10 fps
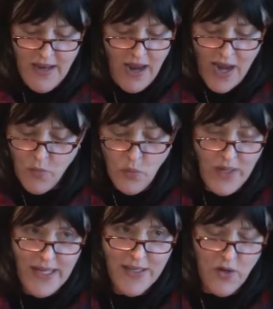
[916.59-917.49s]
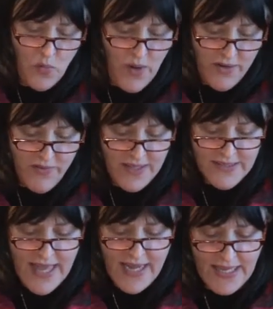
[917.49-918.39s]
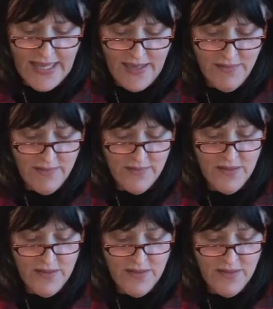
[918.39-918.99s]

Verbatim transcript: I really don't want to face that again.